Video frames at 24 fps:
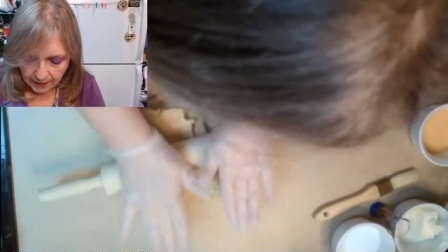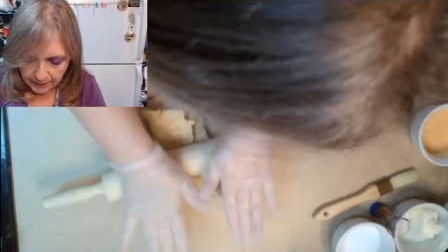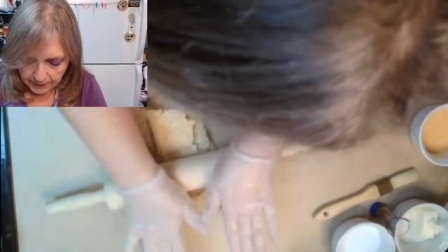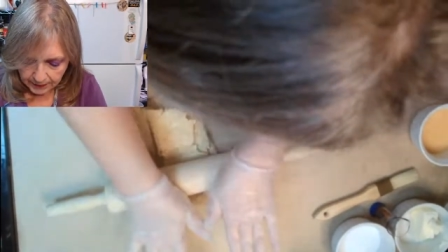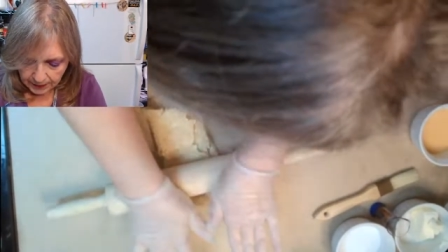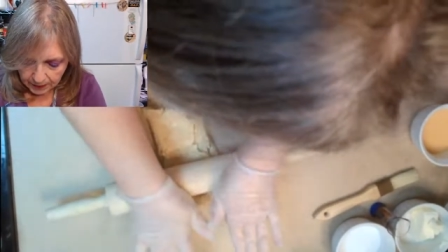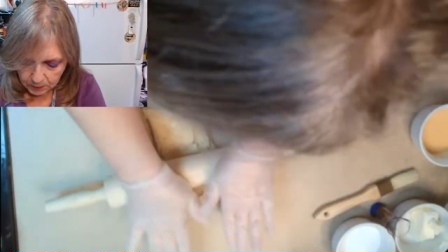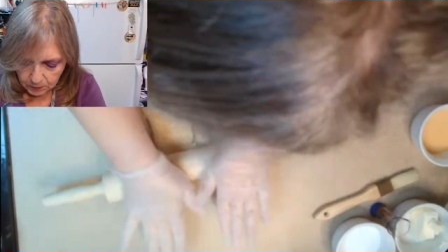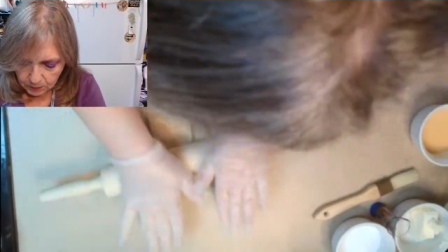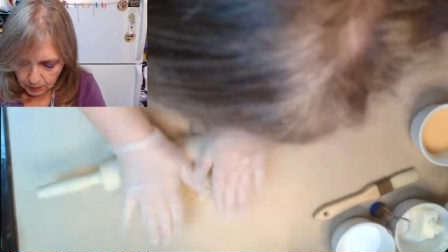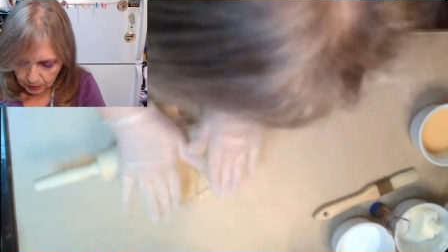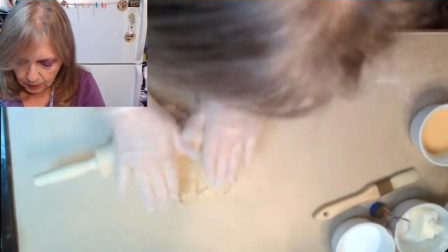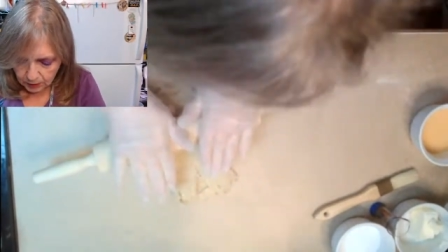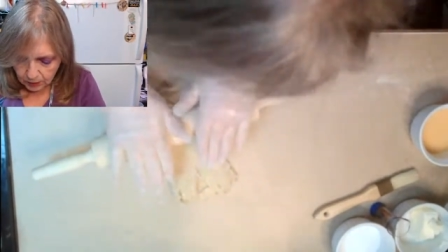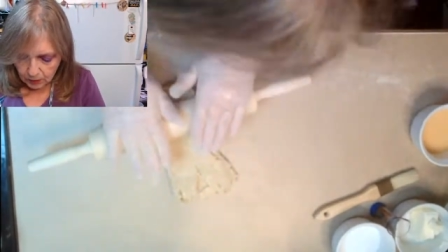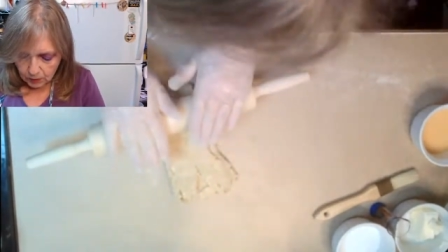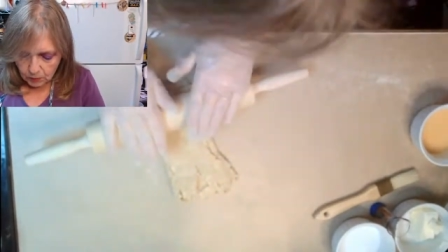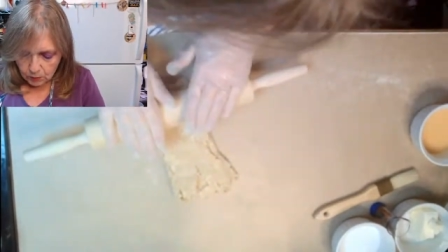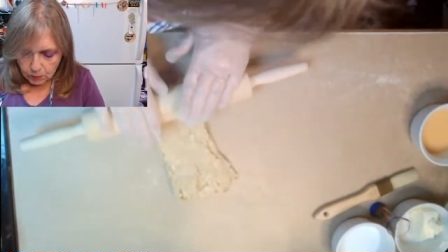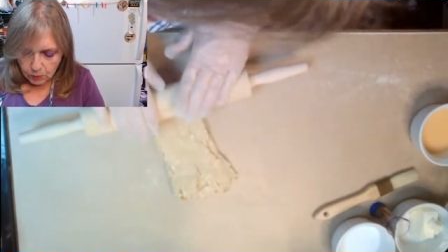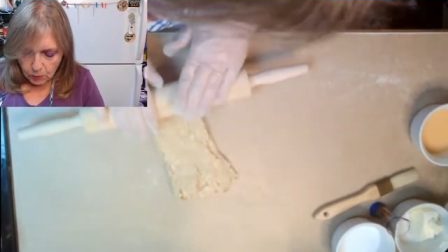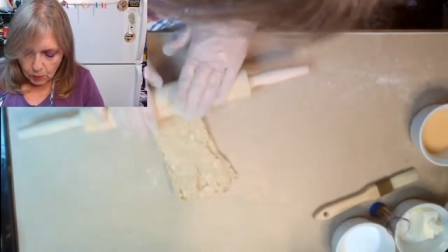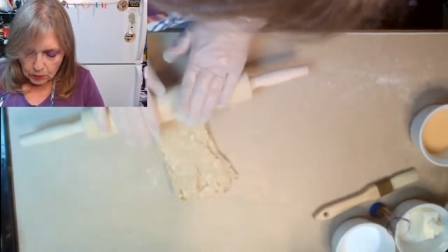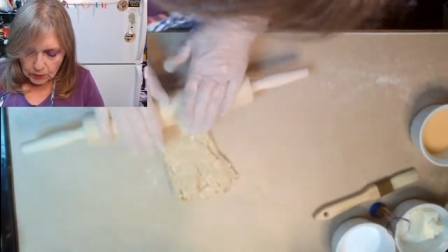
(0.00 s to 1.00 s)
and then we're
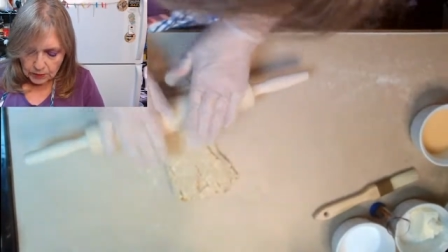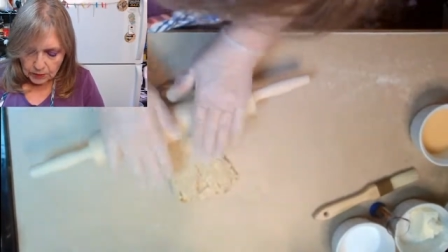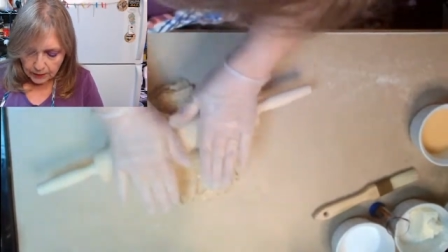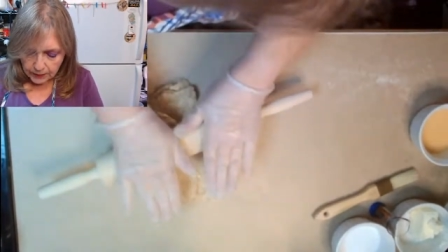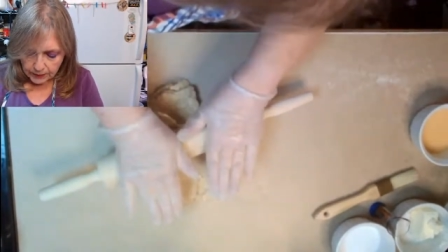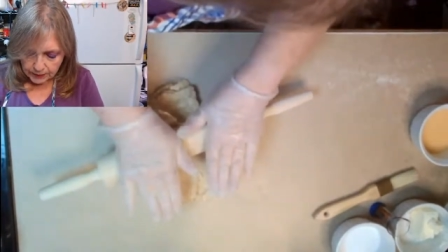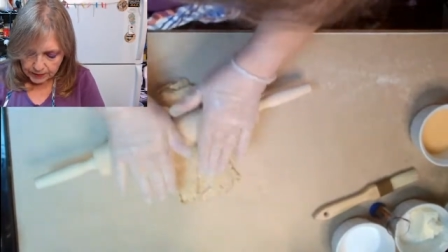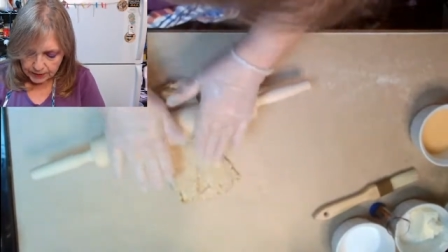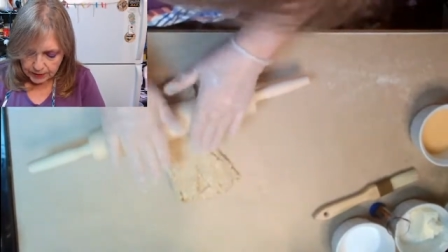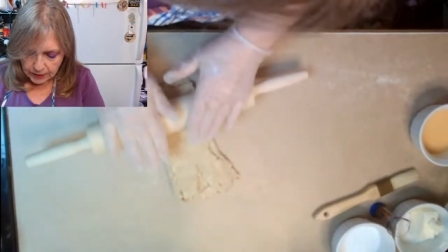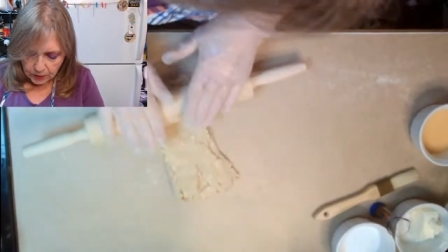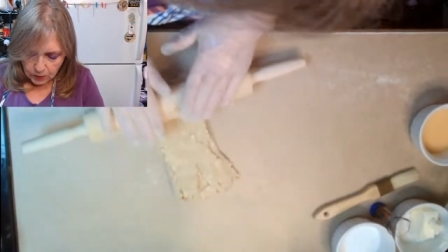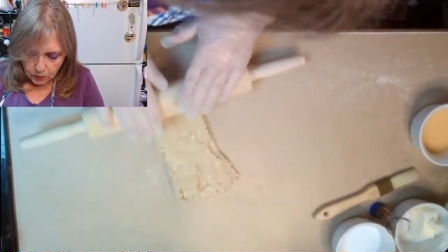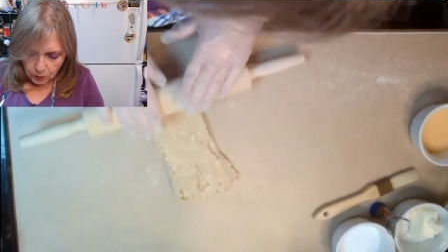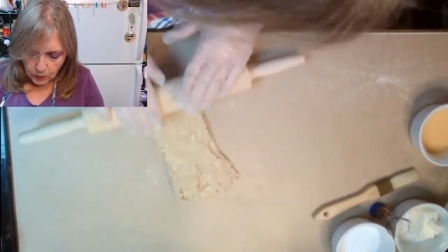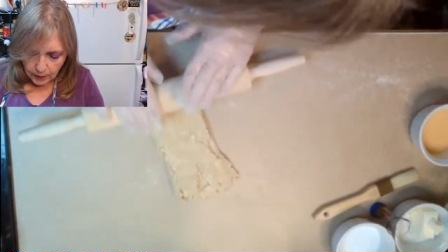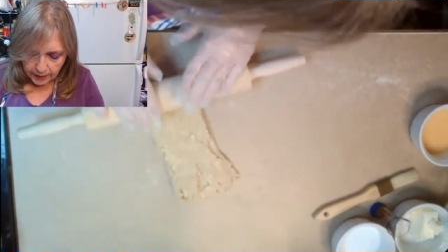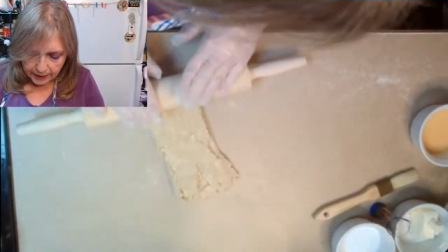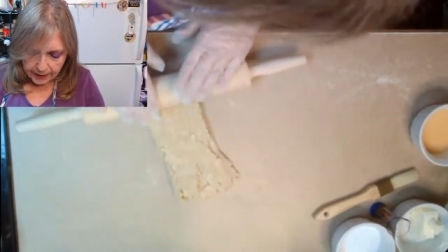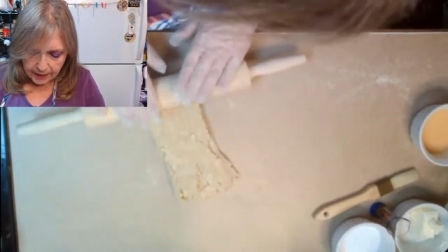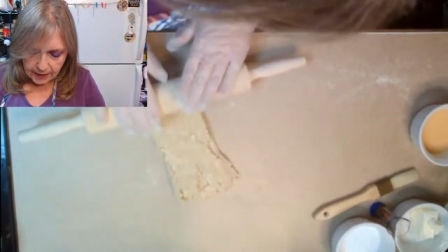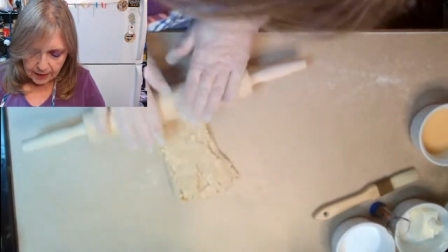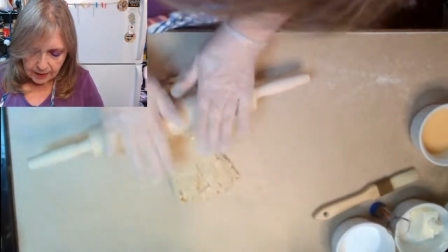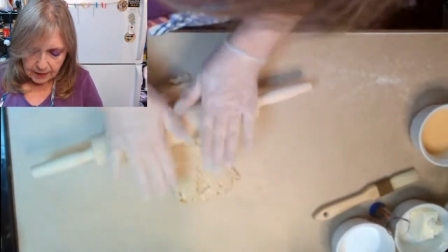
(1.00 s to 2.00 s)
going to roll out a
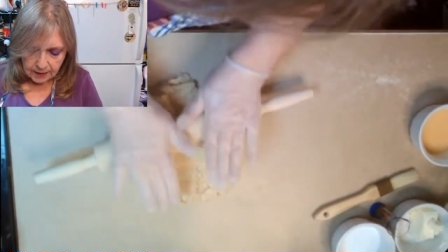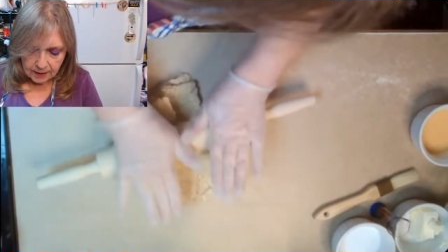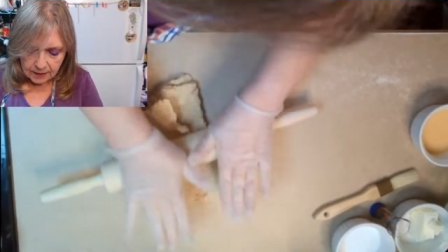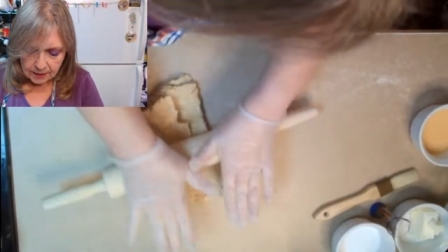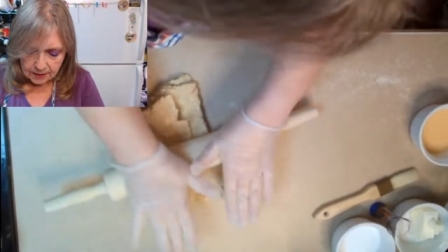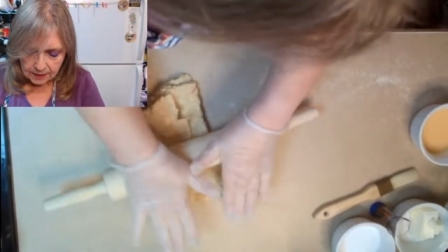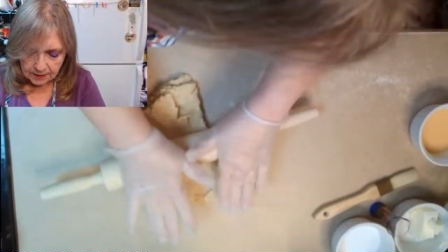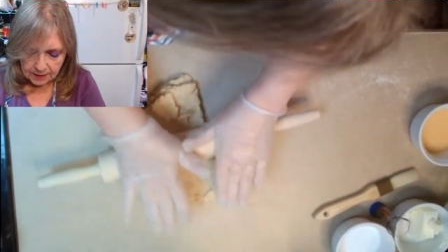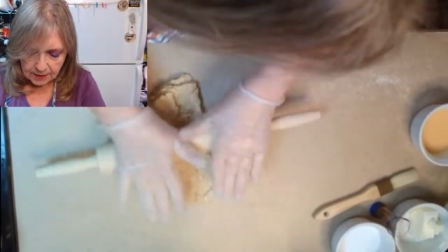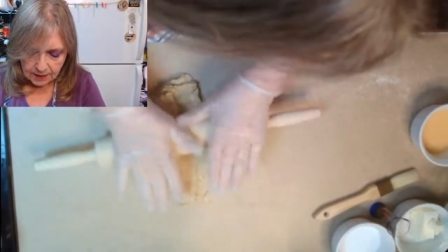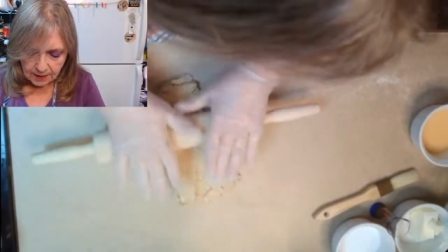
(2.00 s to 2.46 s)
square.